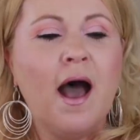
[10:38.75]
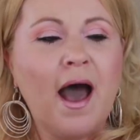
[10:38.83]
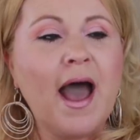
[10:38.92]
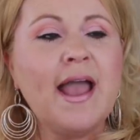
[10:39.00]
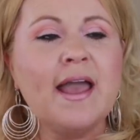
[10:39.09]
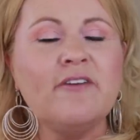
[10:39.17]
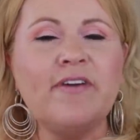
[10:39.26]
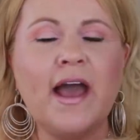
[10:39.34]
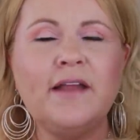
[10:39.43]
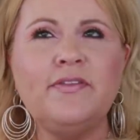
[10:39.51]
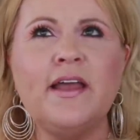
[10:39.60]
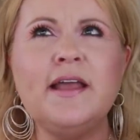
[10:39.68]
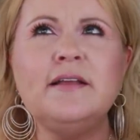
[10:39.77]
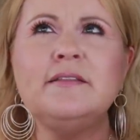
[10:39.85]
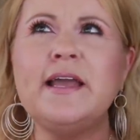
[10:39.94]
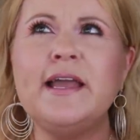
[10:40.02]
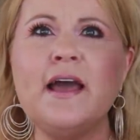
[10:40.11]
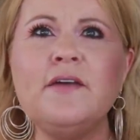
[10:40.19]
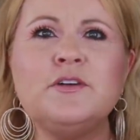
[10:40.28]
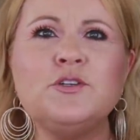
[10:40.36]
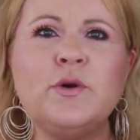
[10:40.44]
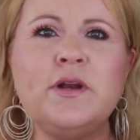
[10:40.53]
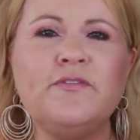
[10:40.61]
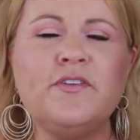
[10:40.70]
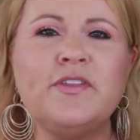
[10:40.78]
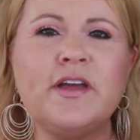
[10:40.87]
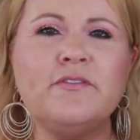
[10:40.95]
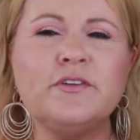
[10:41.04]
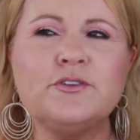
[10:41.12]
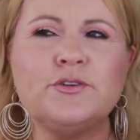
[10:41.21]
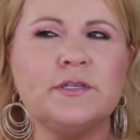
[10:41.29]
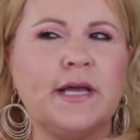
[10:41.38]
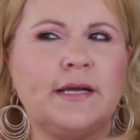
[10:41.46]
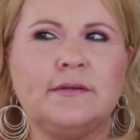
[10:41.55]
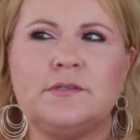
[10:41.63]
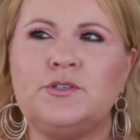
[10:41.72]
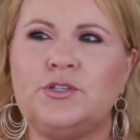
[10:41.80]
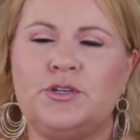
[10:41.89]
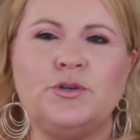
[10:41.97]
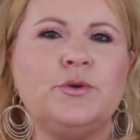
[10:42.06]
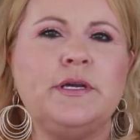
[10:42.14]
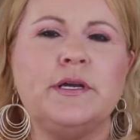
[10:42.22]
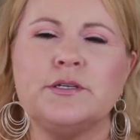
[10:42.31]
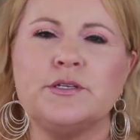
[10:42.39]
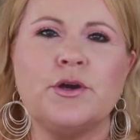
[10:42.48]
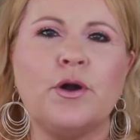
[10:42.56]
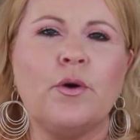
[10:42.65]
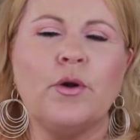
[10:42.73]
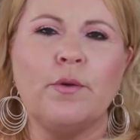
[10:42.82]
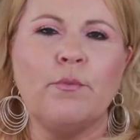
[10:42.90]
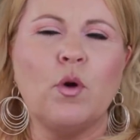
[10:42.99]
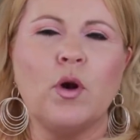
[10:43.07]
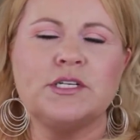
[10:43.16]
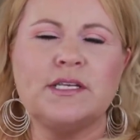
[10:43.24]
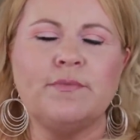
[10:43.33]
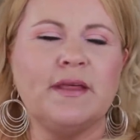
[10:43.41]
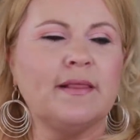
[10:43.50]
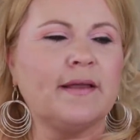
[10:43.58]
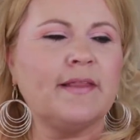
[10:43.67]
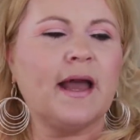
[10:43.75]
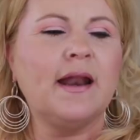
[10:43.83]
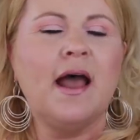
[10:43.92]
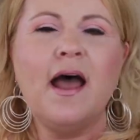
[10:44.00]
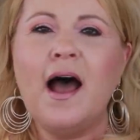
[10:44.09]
I have had, they, they had their twenty-fifth anniversary like two years ago or more, something like that.